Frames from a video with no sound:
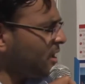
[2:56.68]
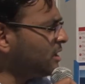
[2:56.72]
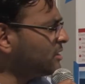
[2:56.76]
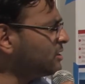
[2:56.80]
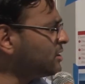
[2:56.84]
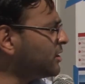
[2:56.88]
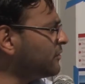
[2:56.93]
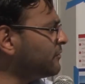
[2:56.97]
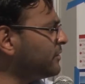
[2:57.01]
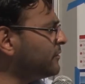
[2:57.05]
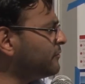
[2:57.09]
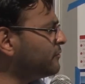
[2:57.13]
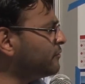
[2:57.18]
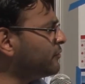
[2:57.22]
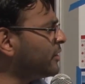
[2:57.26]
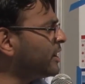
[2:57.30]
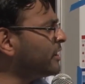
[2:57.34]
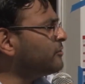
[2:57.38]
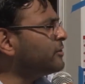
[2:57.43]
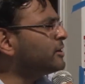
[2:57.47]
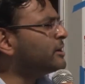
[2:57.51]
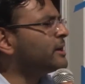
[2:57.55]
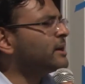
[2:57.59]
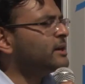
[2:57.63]
the
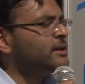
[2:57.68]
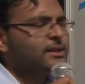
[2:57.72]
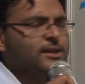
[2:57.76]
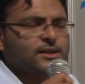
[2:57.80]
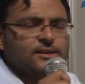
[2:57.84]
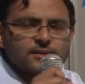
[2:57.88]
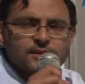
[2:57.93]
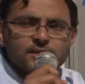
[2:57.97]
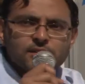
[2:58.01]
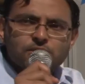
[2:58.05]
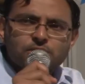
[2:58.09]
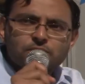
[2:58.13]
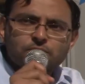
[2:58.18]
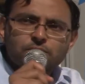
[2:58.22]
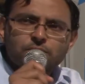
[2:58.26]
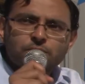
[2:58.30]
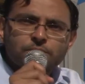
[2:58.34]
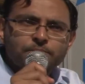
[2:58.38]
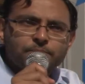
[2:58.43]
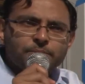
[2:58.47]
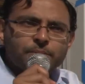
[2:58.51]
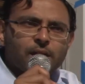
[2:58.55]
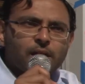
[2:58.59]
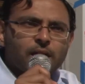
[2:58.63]
way we did this is
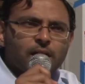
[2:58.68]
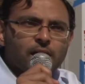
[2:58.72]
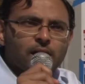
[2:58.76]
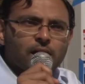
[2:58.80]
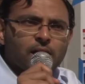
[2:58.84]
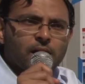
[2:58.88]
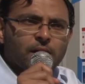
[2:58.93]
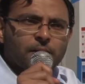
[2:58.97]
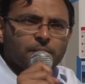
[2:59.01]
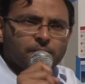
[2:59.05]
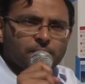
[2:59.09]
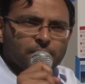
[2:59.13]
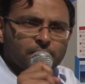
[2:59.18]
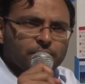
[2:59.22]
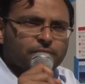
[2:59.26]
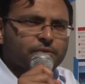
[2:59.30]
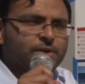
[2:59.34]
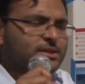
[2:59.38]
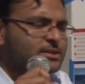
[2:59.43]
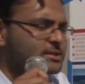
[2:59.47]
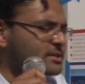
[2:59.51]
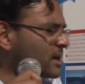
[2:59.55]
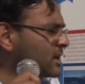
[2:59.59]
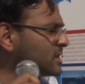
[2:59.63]
to uh,
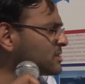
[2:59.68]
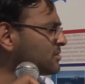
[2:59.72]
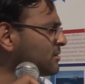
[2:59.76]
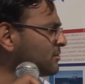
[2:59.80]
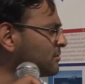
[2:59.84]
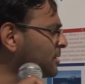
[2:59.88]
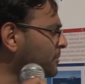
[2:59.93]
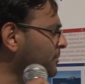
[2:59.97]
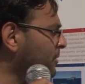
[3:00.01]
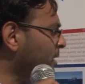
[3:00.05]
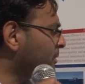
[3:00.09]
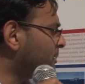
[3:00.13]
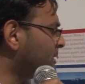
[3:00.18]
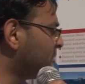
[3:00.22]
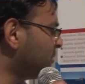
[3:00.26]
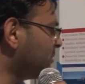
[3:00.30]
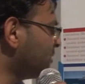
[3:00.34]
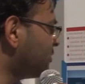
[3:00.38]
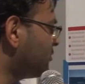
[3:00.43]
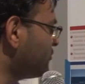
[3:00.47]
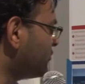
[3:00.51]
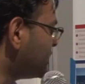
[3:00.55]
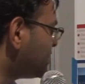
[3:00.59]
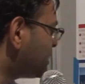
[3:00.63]
first transform the problem,
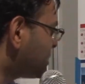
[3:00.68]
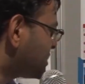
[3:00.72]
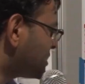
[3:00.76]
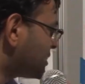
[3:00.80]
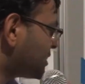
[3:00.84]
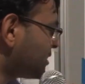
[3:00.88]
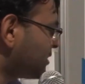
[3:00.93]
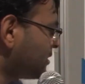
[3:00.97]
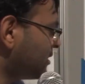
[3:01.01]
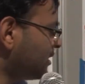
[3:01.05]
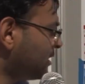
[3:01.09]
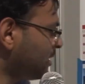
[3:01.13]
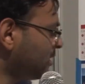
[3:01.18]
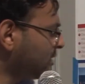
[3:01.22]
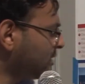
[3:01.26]
which uh,